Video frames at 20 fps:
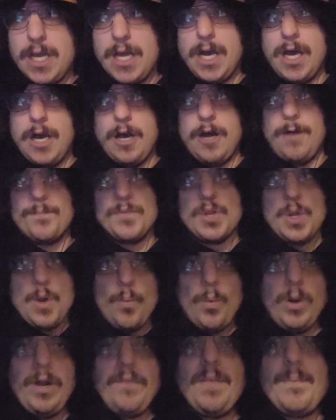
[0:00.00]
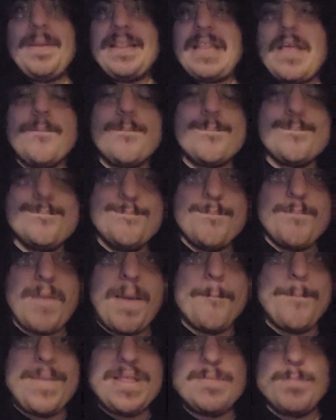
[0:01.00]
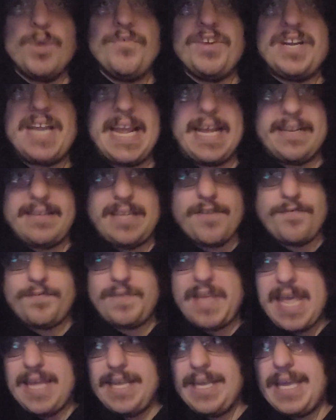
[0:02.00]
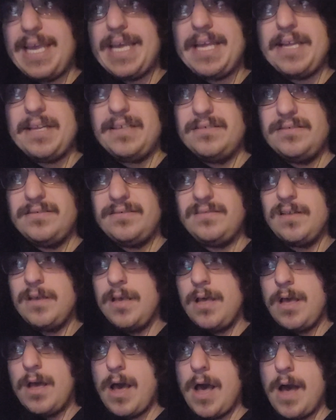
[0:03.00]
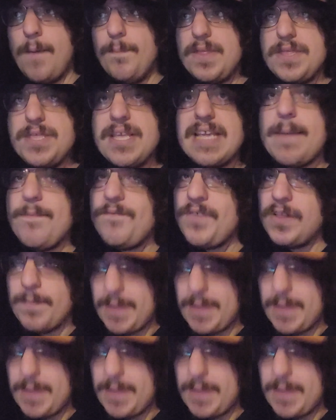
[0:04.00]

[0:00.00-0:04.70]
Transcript: One of the a bit more of a negative thing is the game feels a